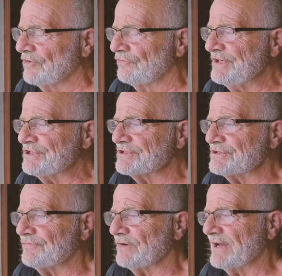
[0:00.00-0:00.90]

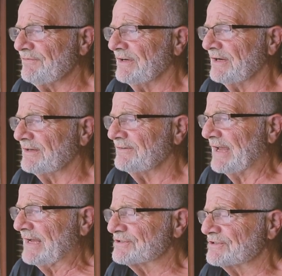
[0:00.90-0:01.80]
reasons for having that
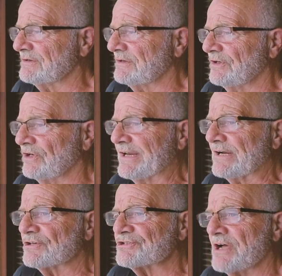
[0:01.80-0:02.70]
attack still
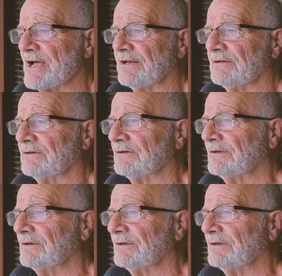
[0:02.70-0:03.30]
lingers on, and